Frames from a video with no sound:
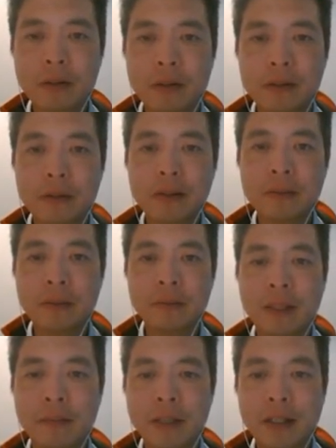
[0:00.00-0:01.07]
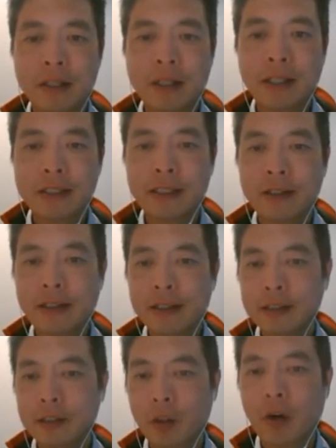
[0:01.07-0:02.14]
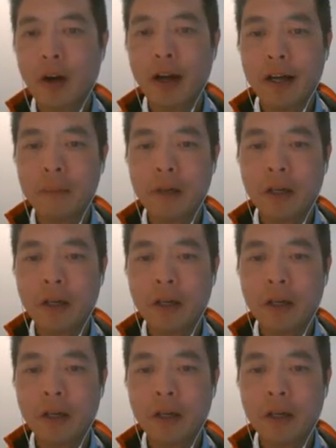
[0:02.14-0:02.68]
spend some time connecting things to crime